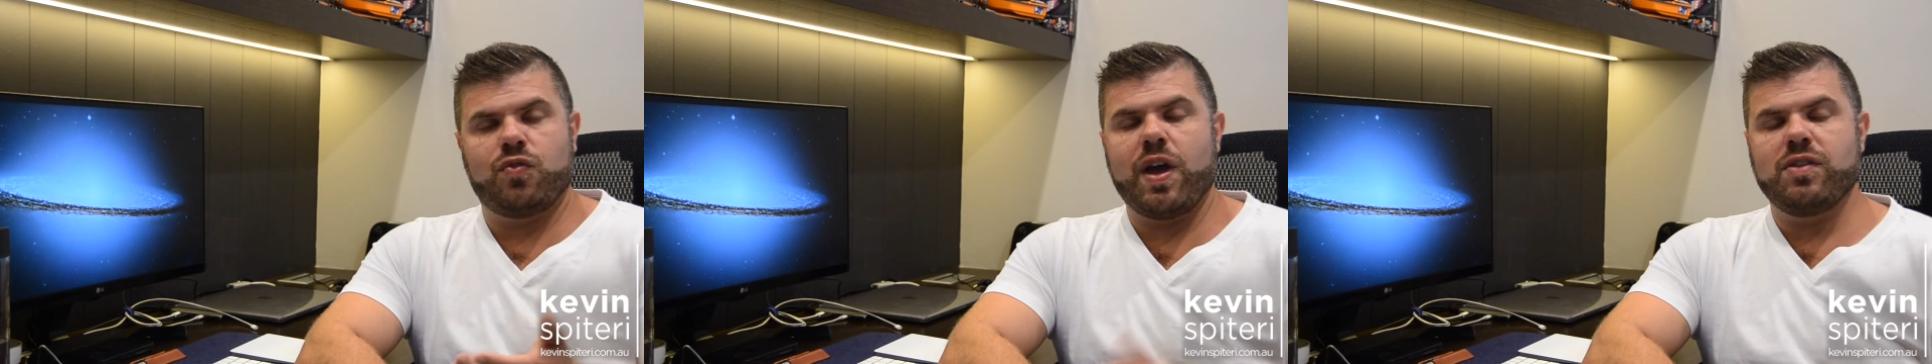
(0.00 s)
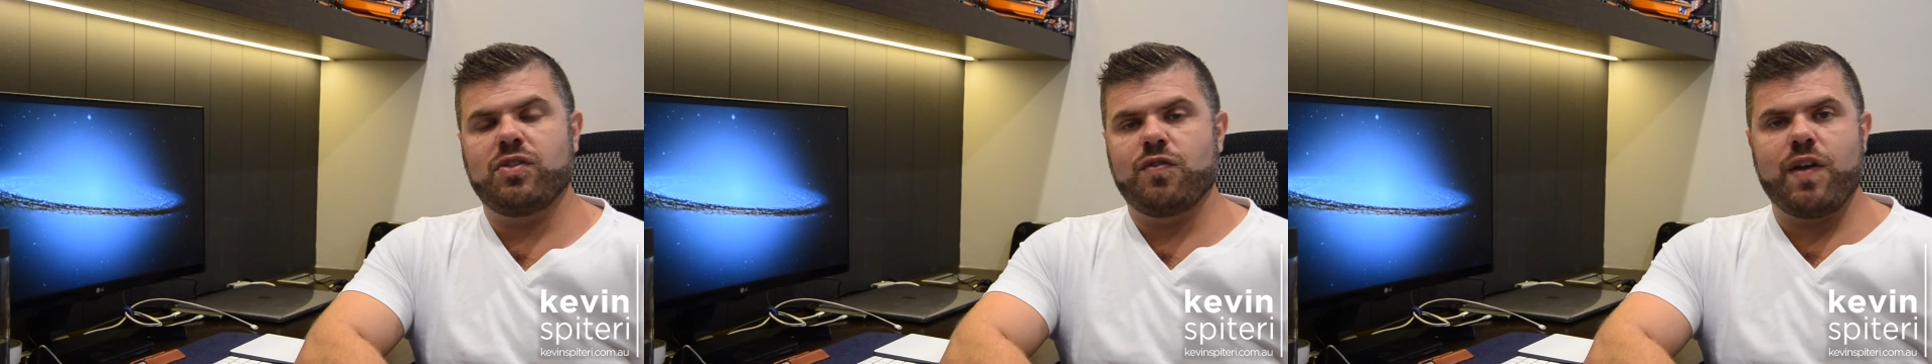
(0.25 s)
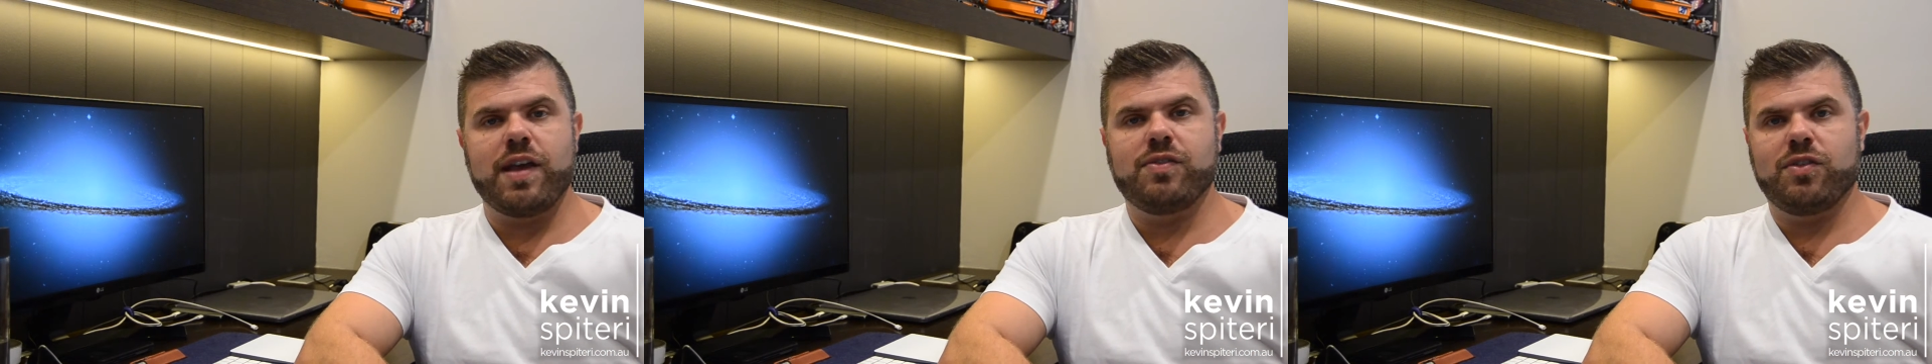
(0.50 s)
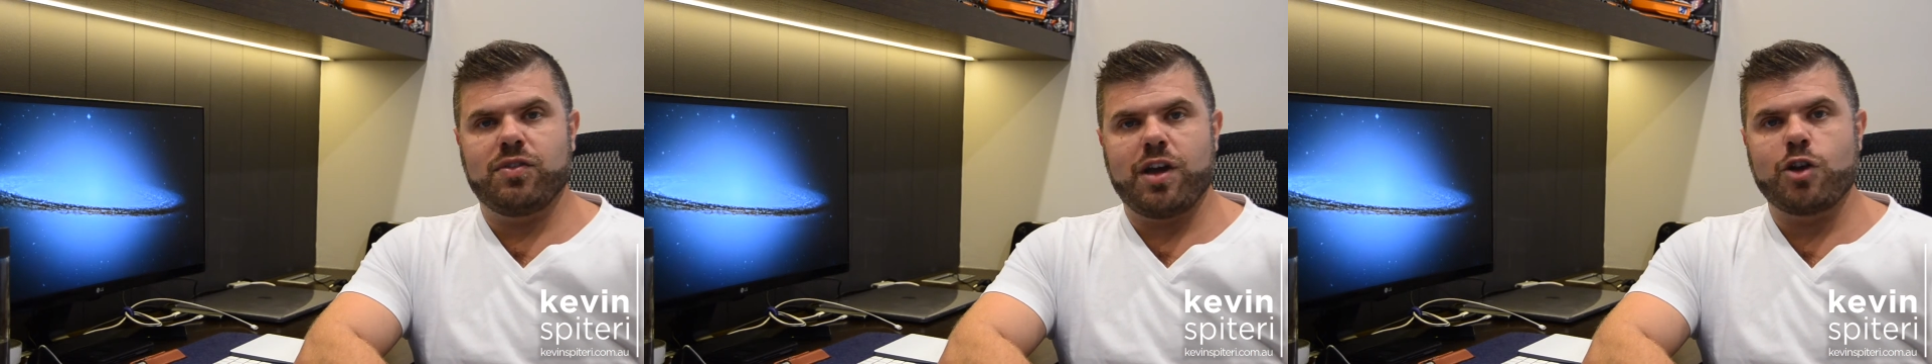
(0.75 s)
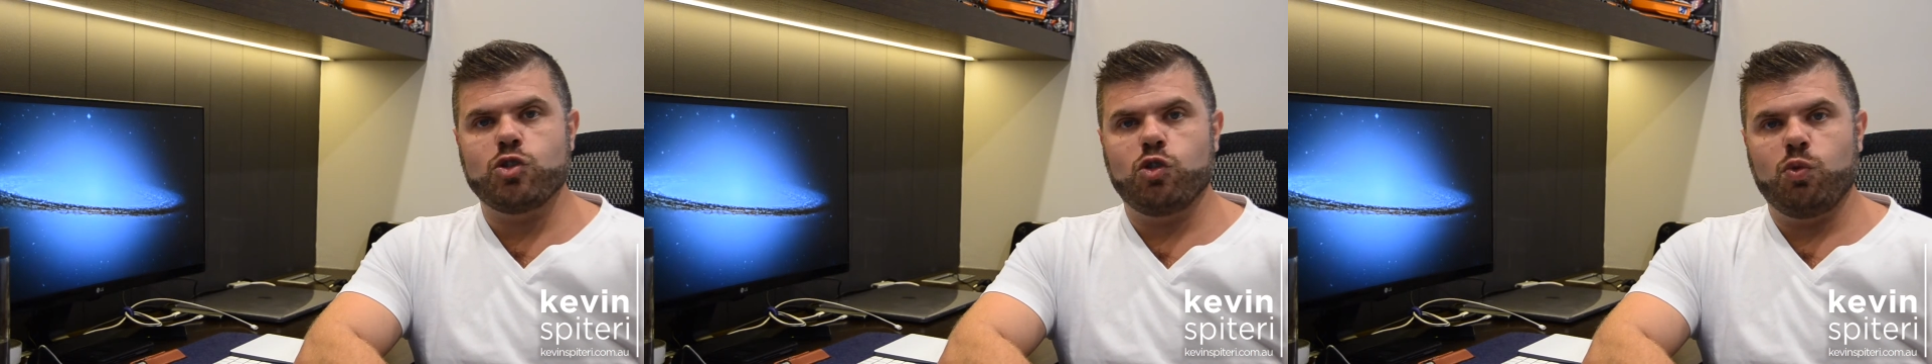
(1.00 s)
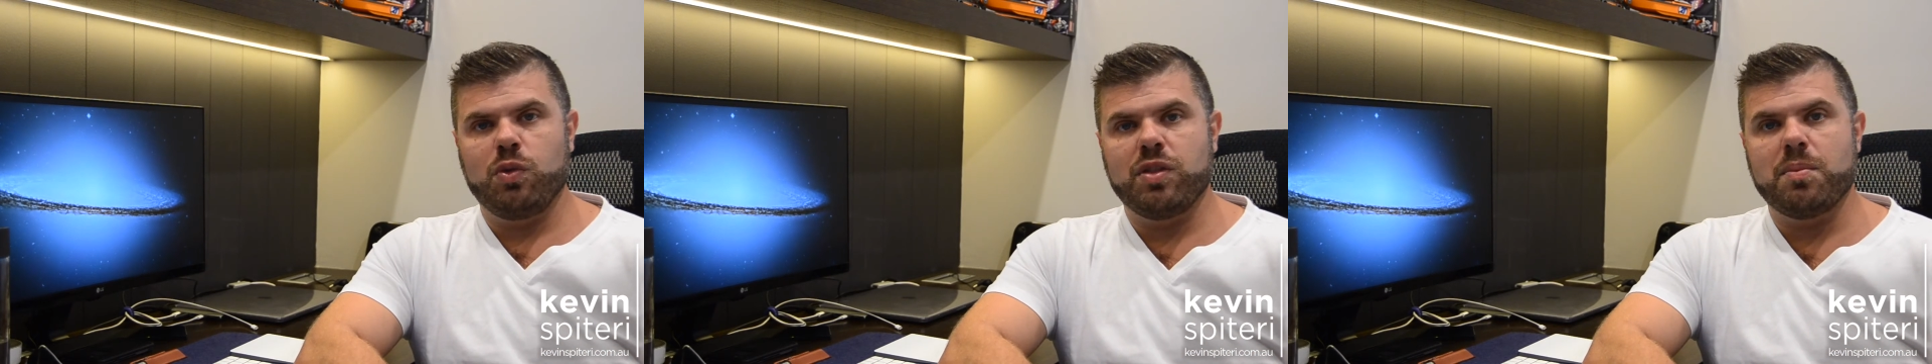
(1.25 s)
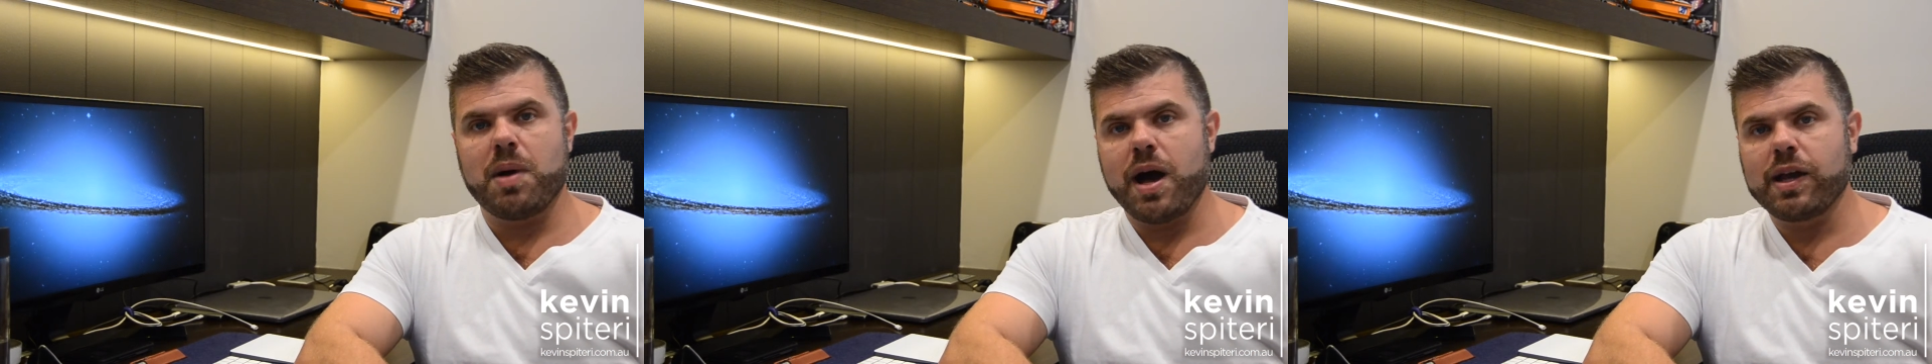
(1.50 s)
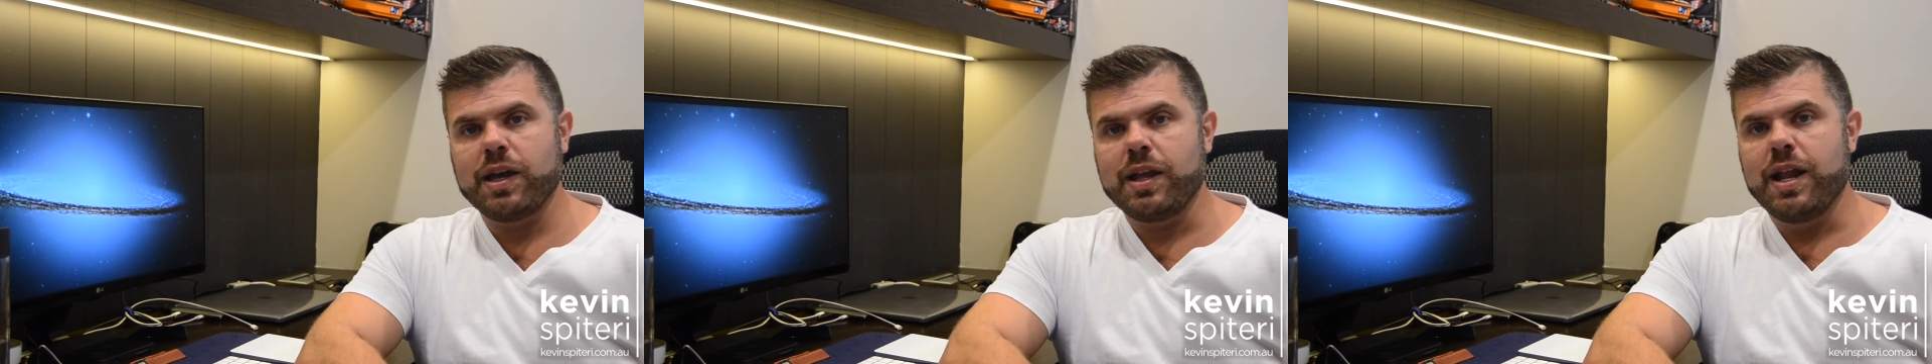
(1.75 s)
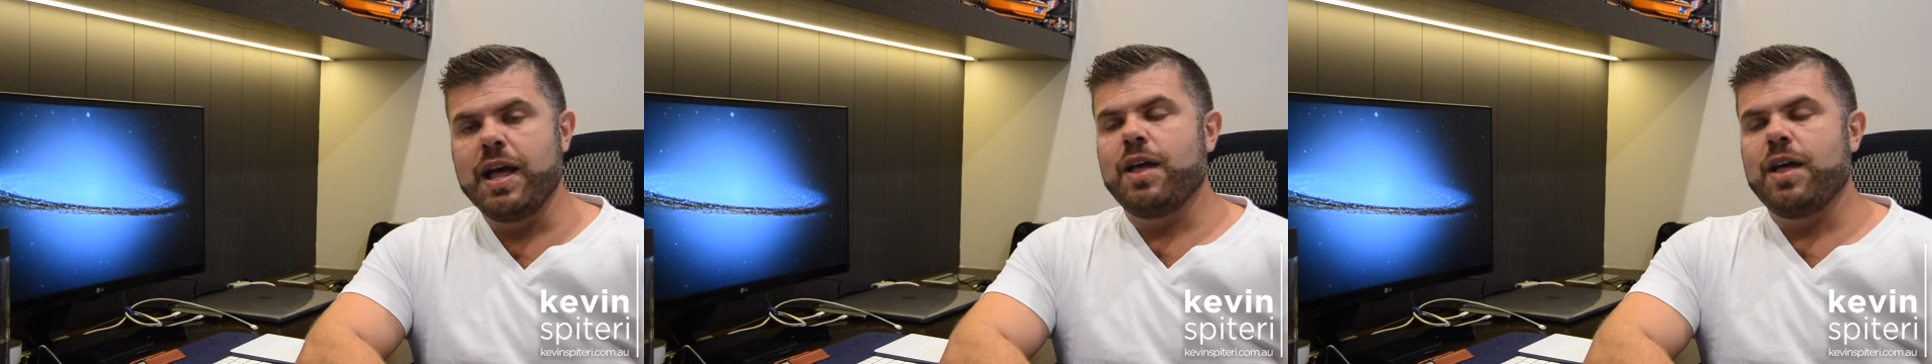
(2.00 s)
face-to-face discussions with the market.